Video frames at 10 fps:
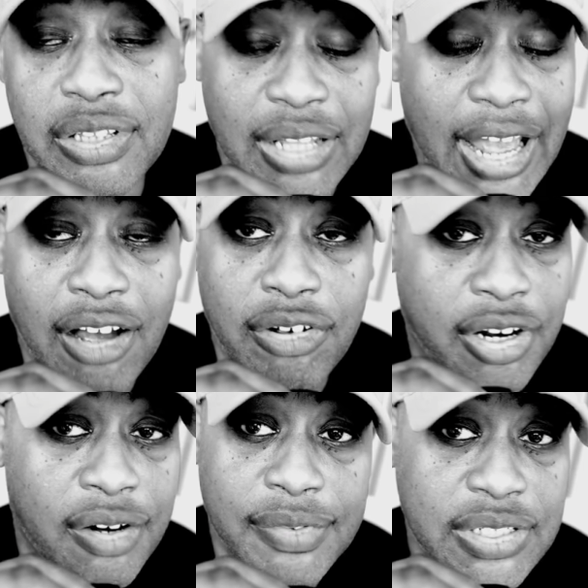loud
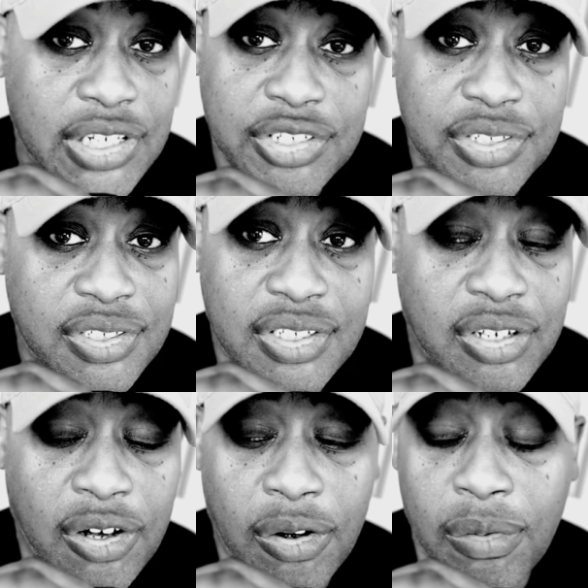conversations in
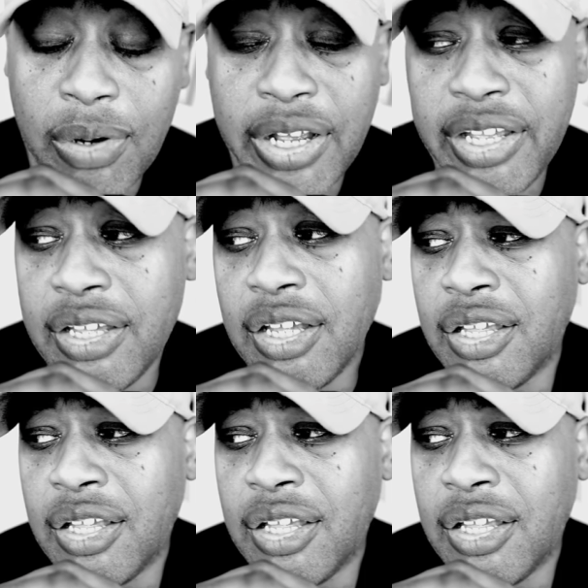the hallway.